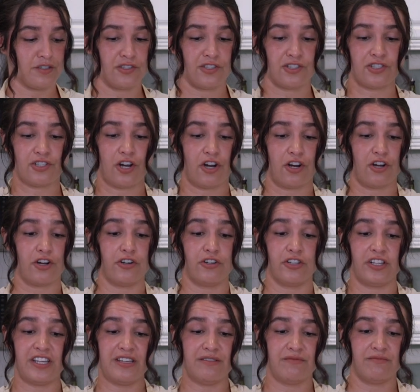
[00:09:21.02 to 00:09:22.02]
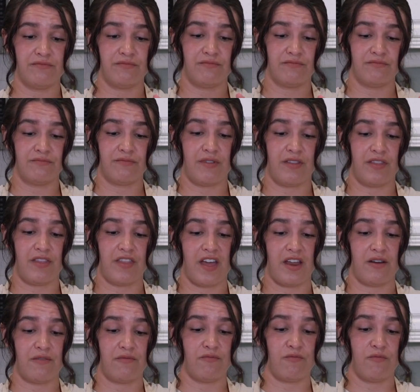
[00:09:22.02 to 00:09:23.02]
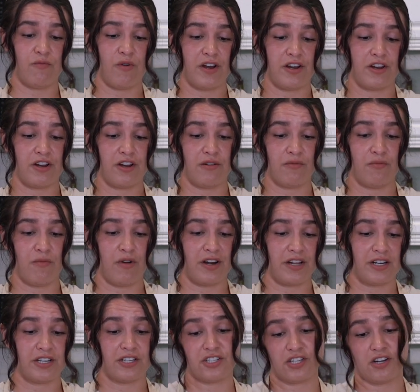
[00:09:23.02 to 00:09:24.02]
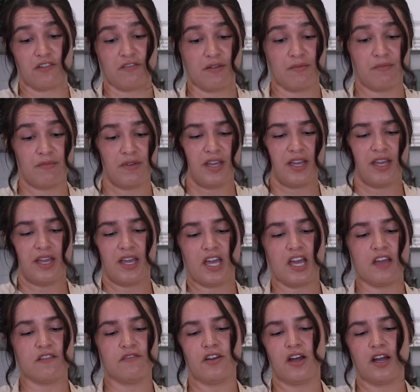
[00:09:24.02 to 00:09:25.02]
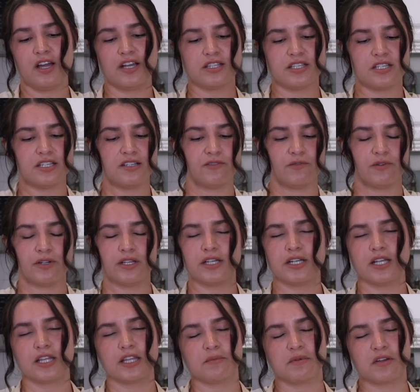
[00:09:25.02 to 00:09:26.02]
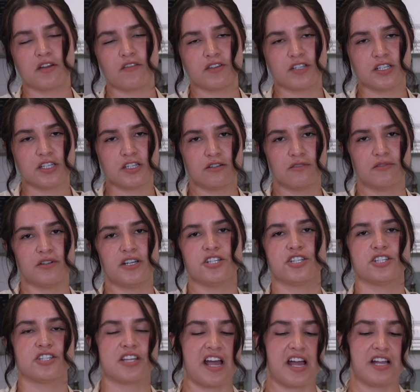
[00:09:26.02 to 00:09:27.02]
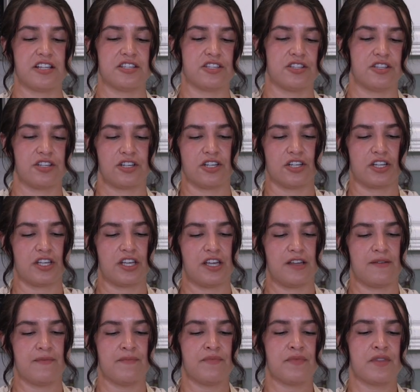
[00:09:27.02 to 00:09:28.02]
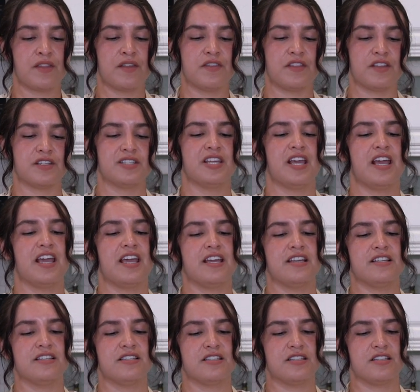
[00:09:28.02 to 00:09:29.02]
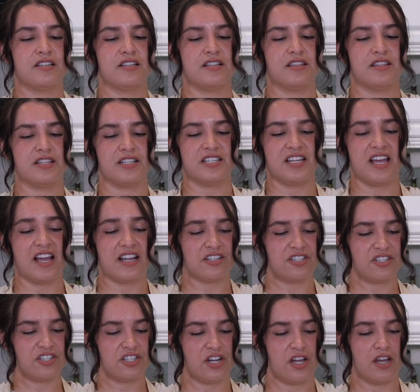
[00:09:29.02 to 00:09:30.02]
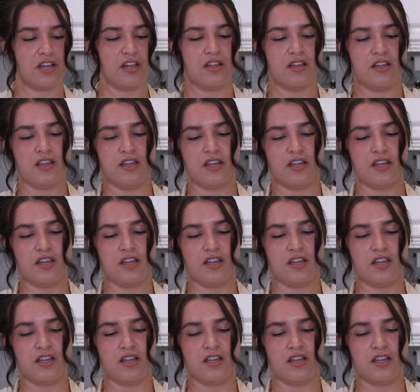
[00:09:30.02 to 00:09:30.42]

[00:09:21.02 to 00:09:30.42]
start early, then when you're wanting to serve them. If not, it's really not that big of a deal. It just adds to the cookie, the taste, the texture.